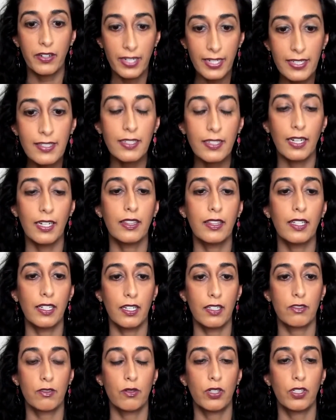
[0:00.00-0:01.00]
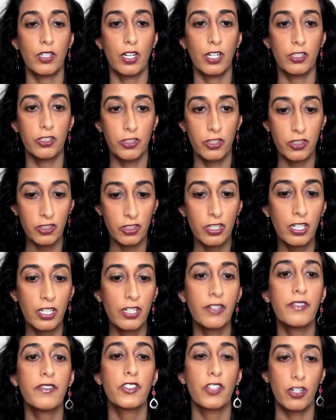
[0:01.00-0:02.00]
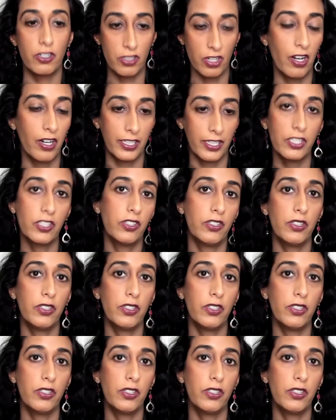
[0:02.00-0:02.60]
there is anything else going on, your nerves are talking to you,